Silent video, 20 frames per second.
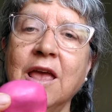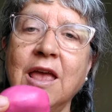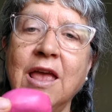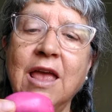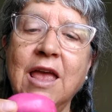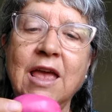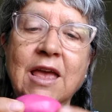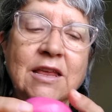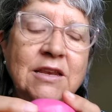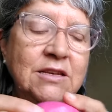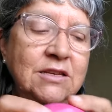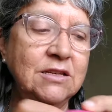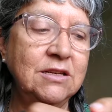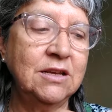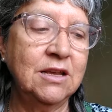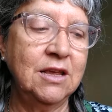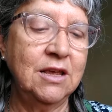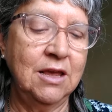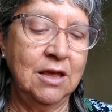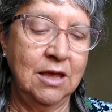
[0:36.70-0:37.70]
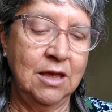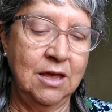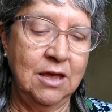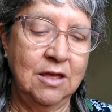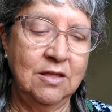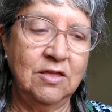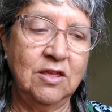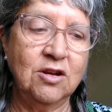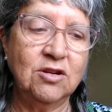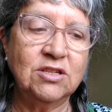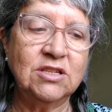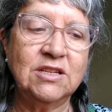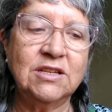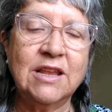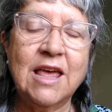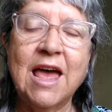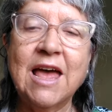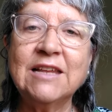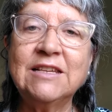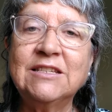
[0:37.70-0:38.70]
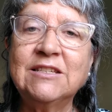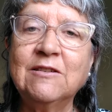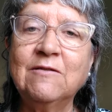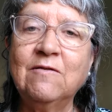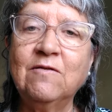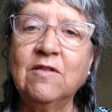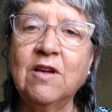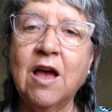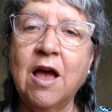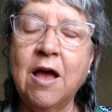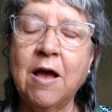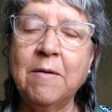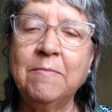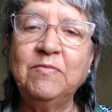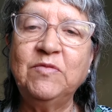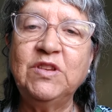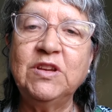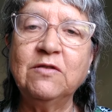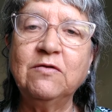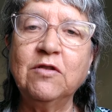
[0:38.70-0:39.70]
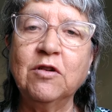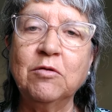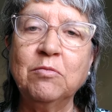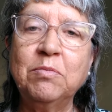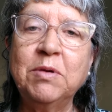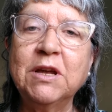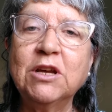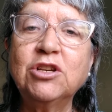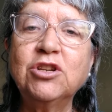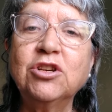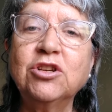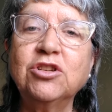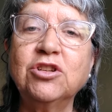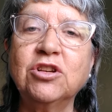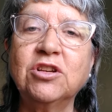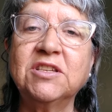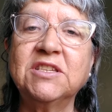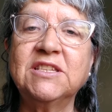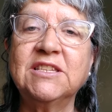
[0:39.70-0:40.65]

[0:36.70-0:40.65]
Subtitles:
And there's lots of different pictures you'll